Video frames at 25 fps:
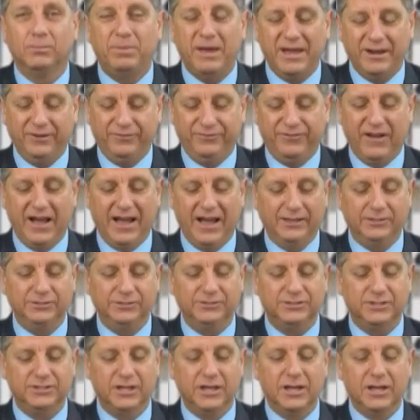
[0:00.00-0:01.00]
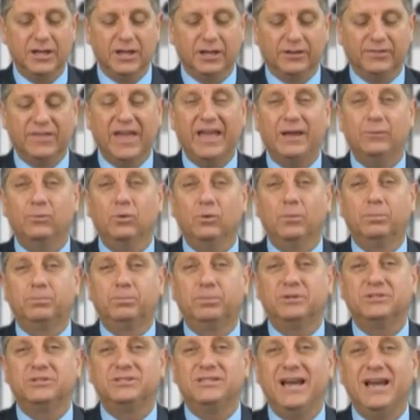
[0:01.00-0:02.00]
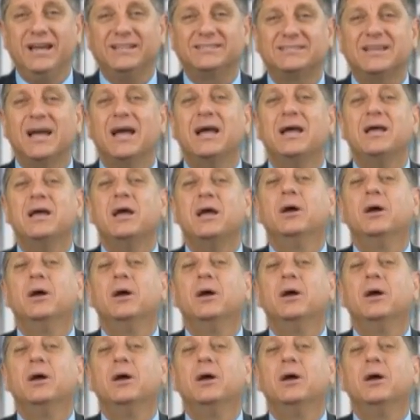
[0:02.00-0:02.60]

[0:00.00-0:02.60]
pedophiles. They will protect